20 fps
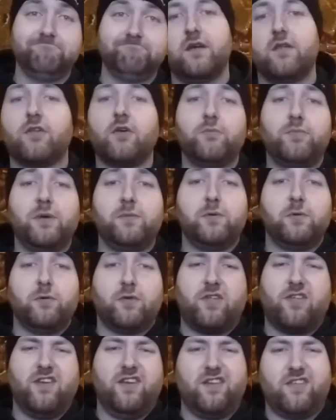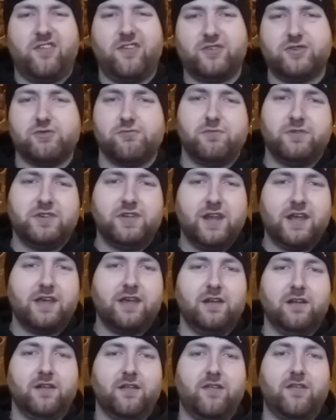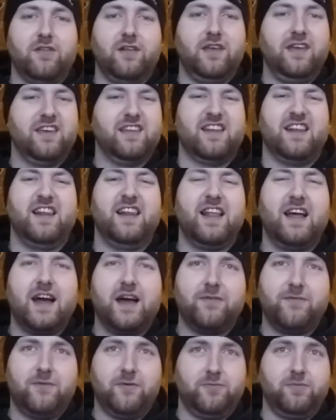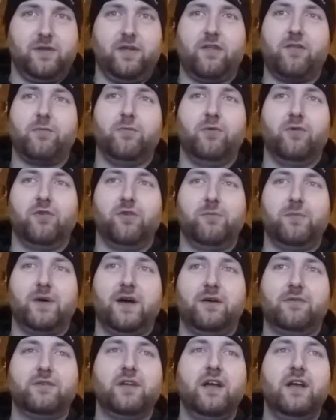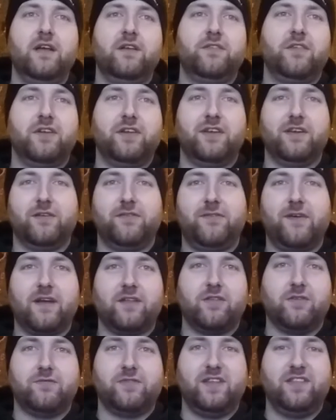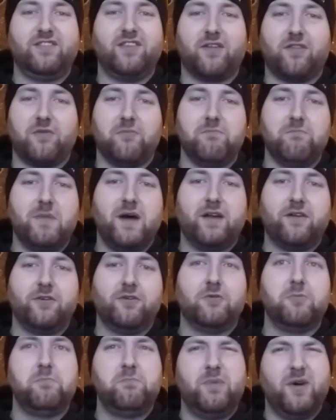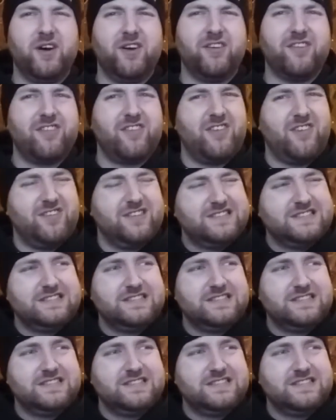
Some people would say it's such a ridiculously and laughably small amount that it effectively doesn't matter, but